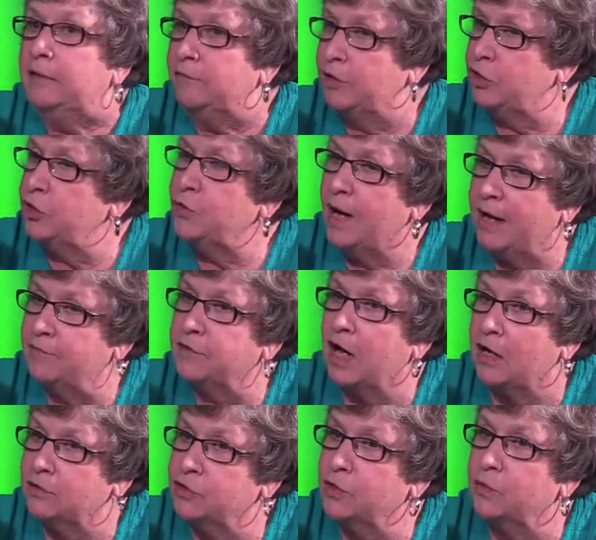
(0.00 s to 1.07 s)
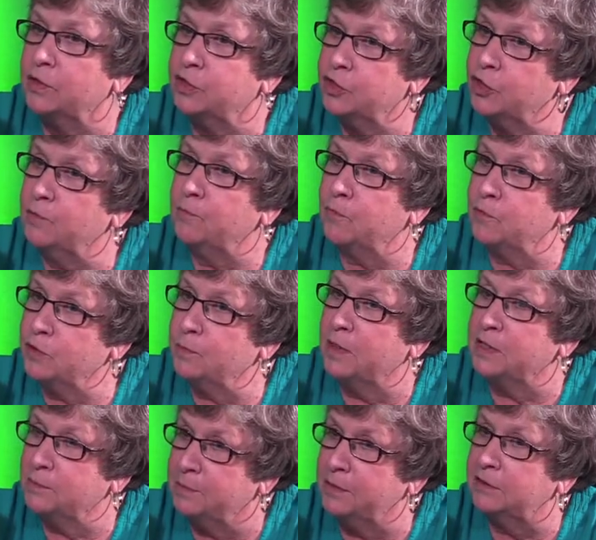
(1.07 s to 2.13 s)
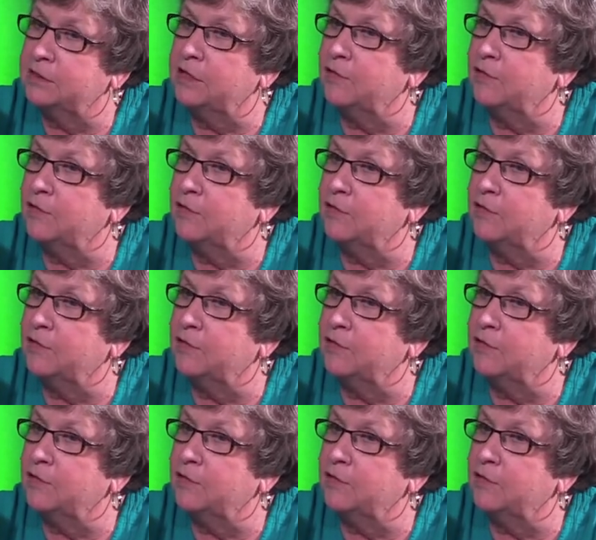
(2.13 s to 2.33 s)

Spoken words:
then you have to also assume the responsibility